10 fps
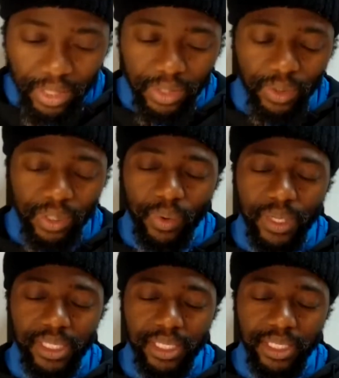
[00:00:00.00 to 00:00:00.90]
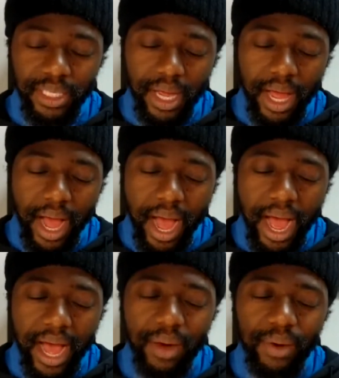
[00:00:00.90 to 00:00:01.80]
So the question is,
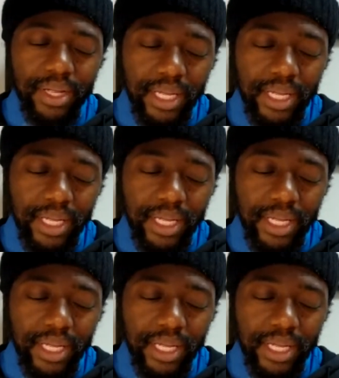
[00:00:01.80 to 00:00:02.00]
how